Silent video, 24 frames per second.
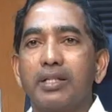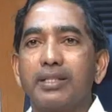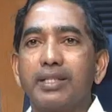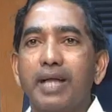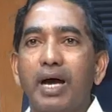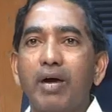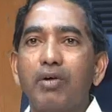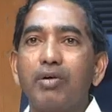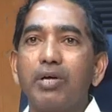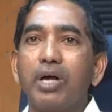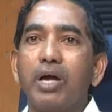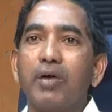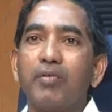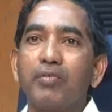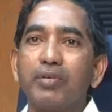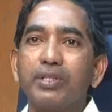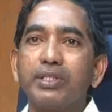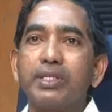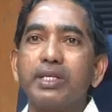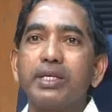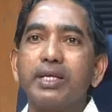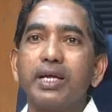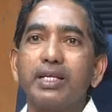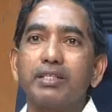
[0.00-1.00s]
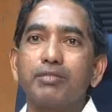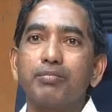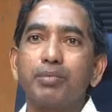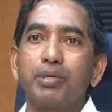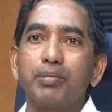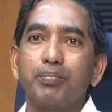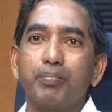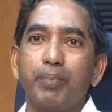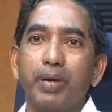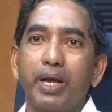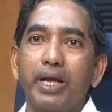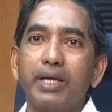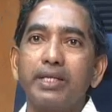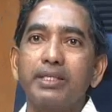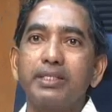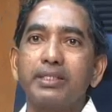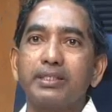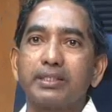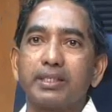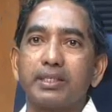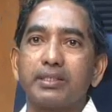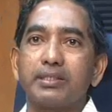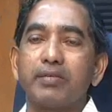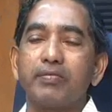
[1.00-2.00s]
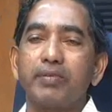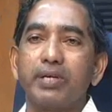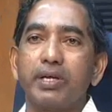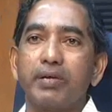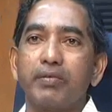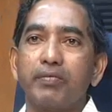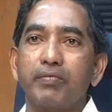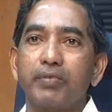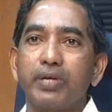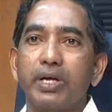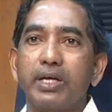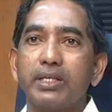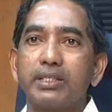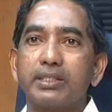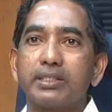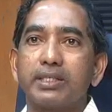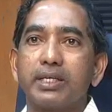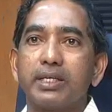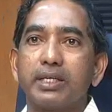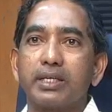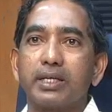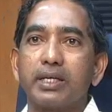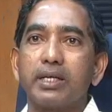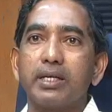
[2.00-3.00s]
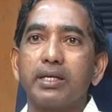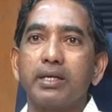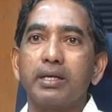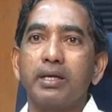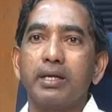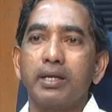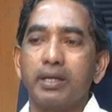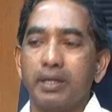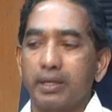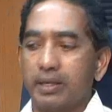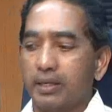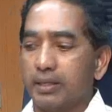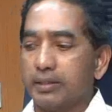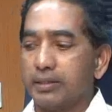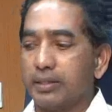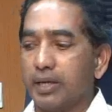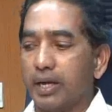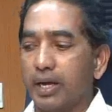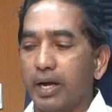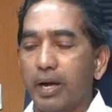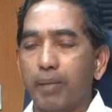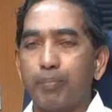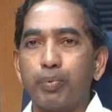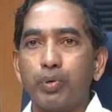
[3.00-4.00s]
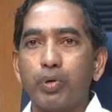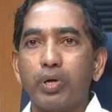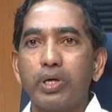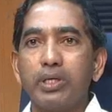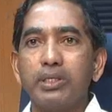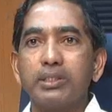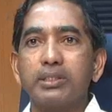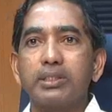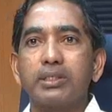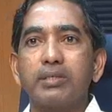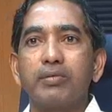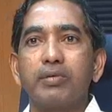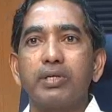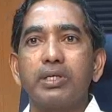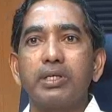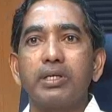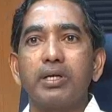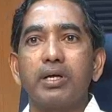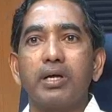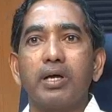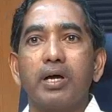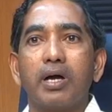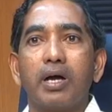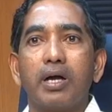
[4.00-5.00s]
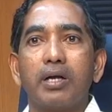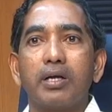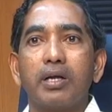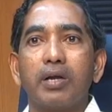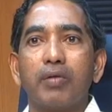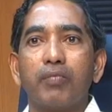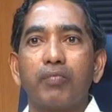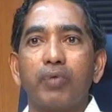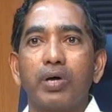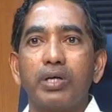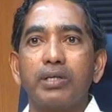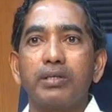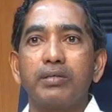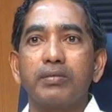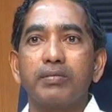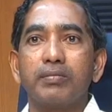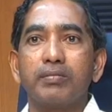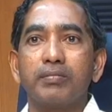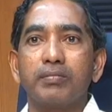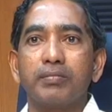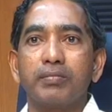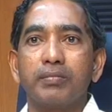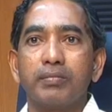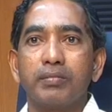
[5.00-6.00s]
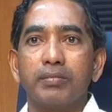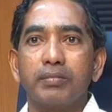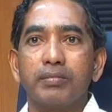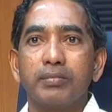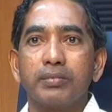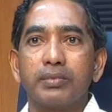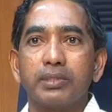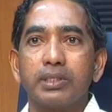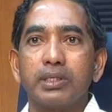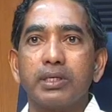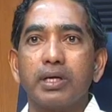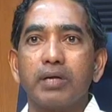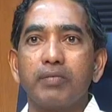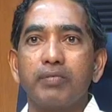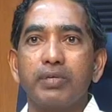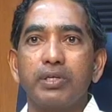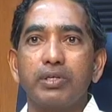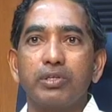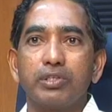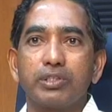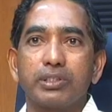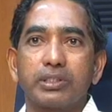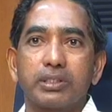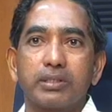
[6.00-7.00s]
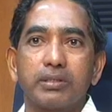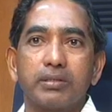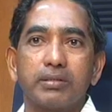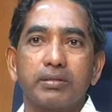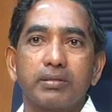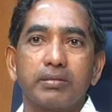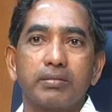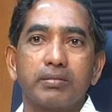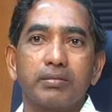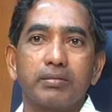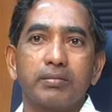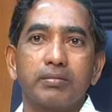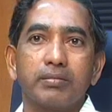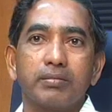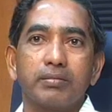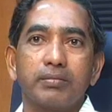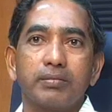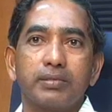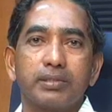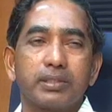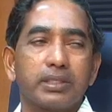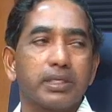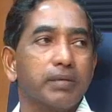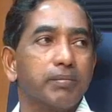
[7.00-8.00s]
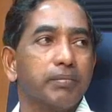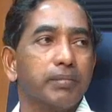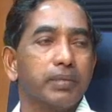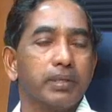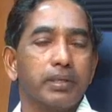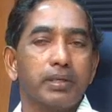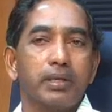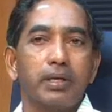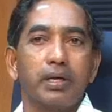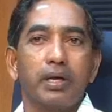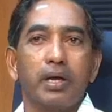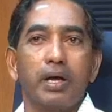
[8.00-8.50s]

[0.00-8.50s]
Now everything has been planned in such a way where centrally the approval is given under one single window scheme.